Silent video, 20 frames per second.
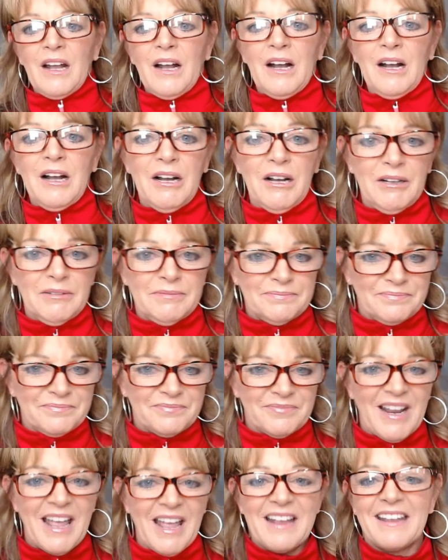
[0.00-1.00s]
And
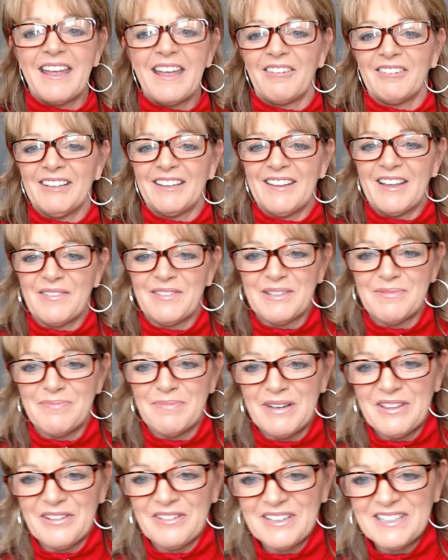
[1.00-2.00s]
Caroline, that was the
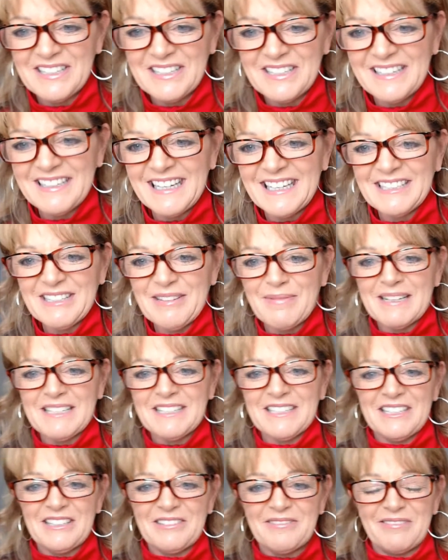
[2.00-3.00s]
mother and son dance at my
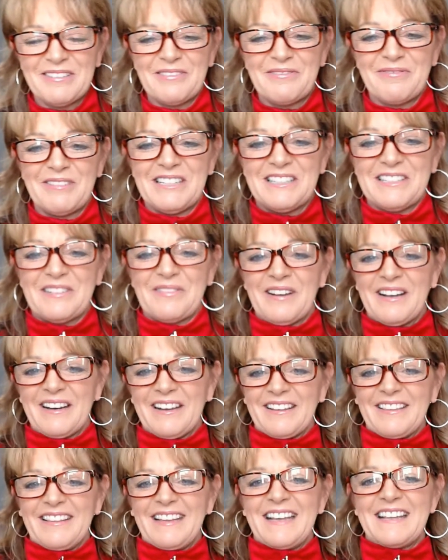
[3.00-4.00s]
son's recent
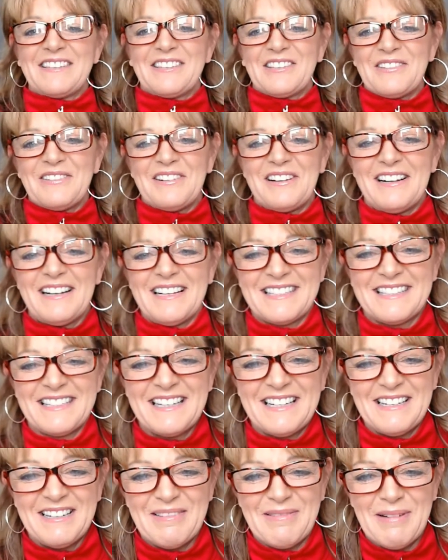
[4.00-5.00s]
wedding. That's so
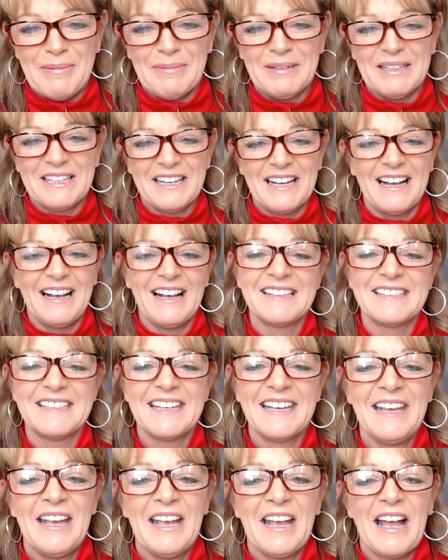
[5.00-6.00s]
awesome. Oh my God.
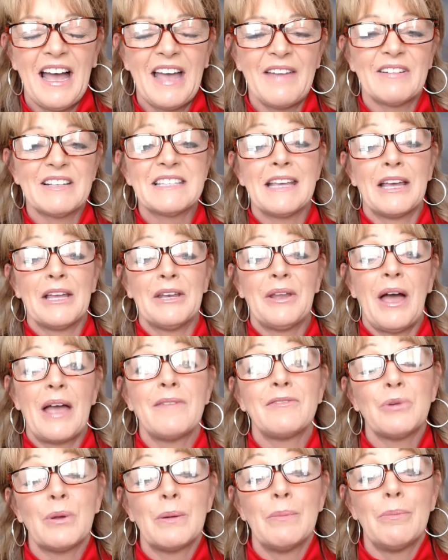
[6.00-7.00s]
I have a son, I
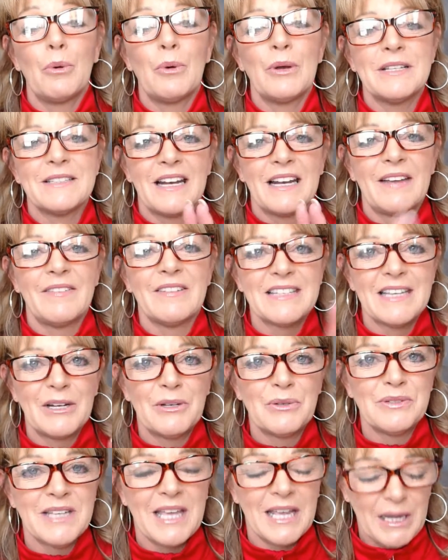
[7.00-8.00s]
have twin boys, and I have a
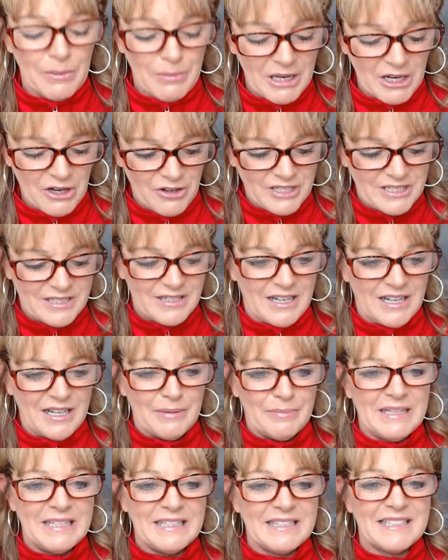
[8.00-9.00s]
son who's getting married
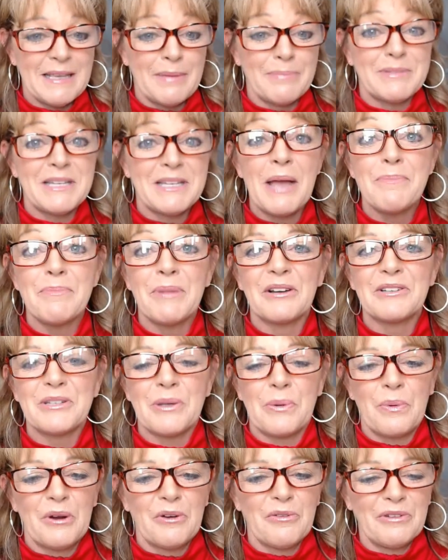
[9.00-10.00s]
in September.
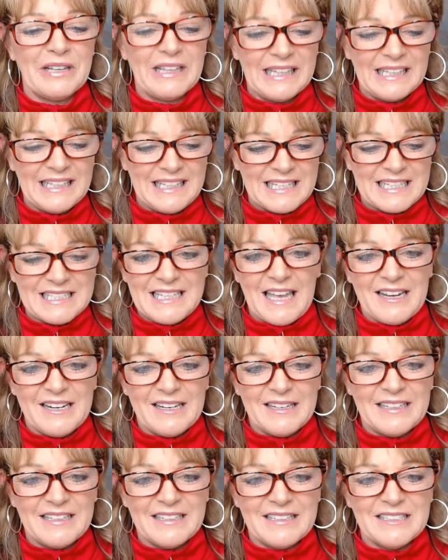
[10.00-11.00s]
So we're really
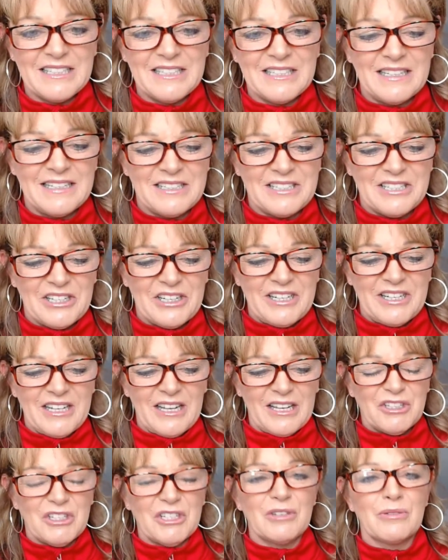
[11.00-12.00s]
excited. And
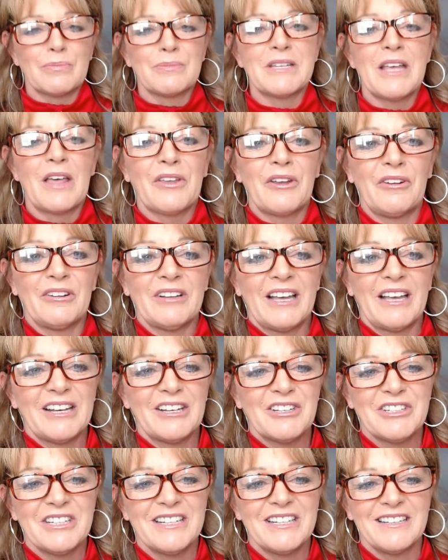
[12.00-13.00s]
she's from South
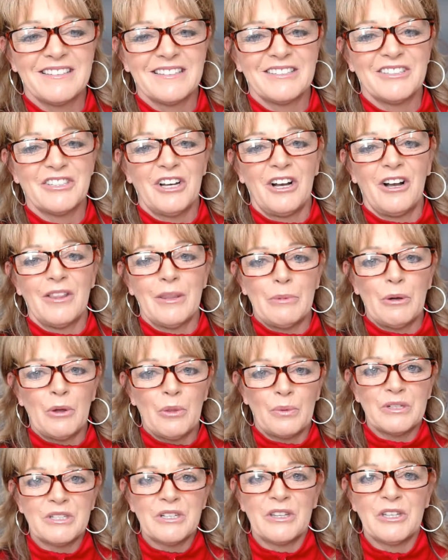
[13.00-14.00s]
Carolina. She is a doll. They
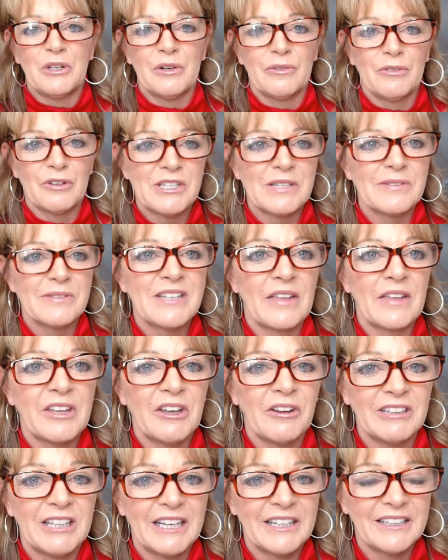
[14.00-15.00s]
both went to the University of South
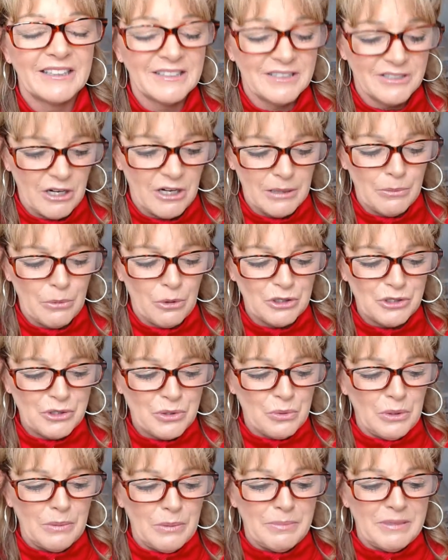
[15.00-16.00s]
Carolina and Darla Moore
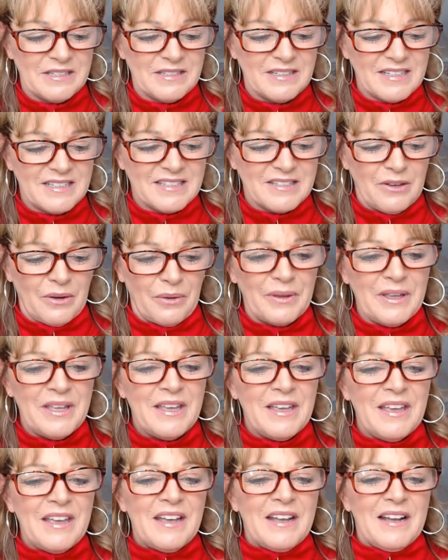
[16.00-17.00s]
School of Business. So
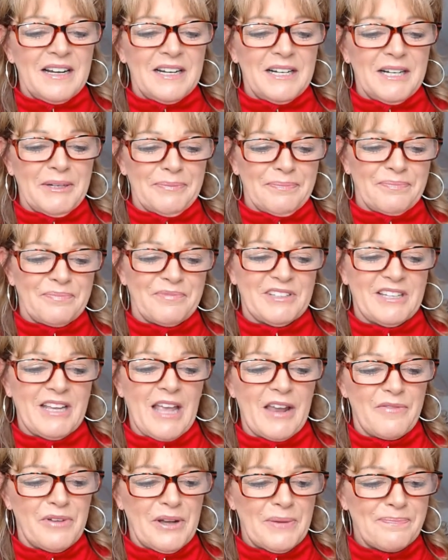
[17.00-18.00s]
it's
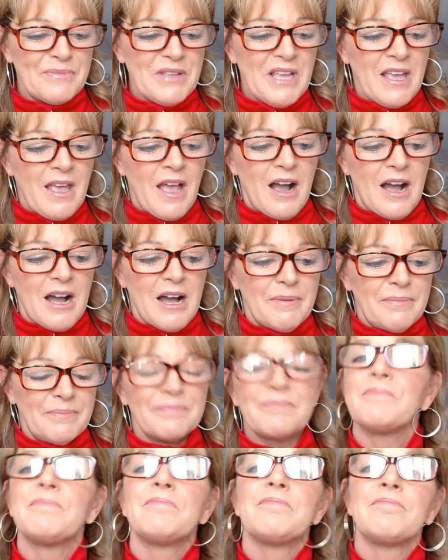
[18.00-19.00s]
kind of fun.
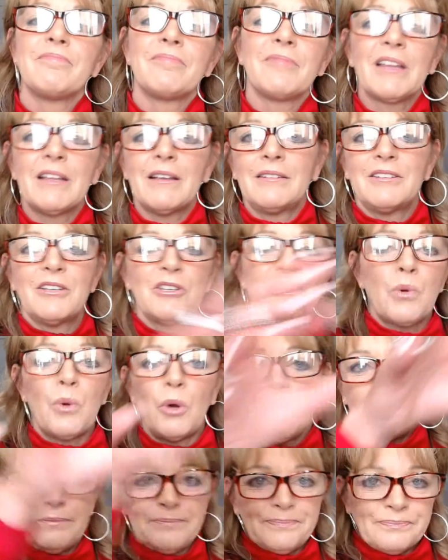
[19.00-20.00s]

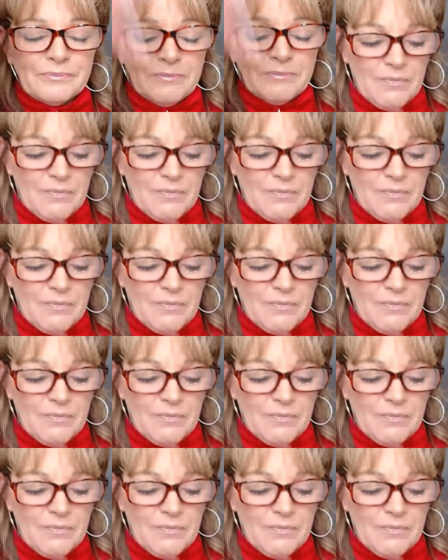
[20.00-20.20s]
Squirrel.